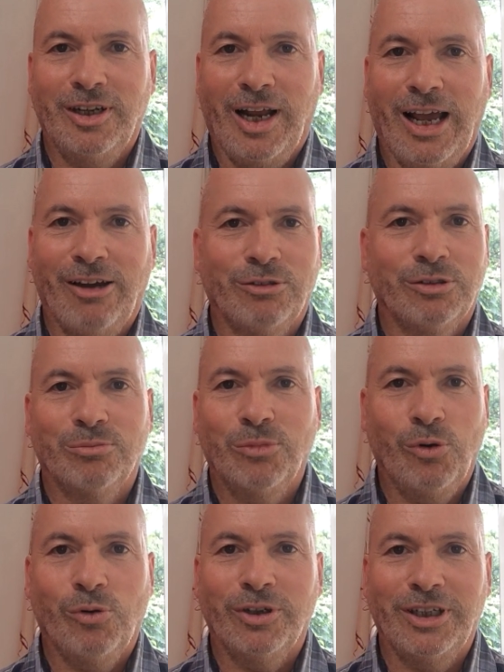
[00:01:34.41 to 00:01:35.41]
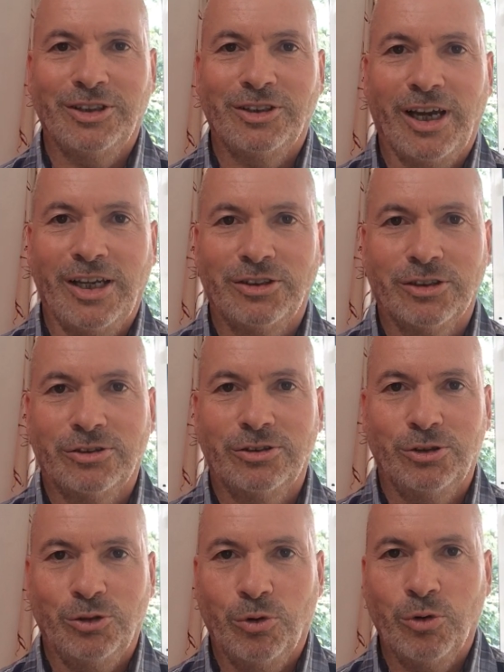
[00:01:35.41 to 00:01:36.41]
an hour or more each day to, to
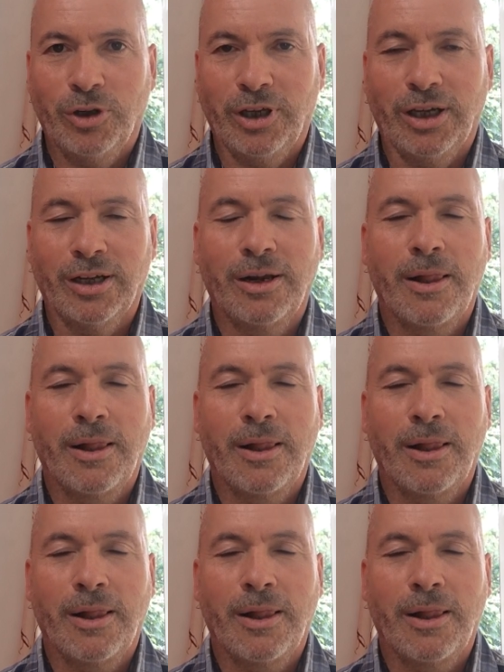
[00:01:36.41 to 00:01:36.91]
do walking.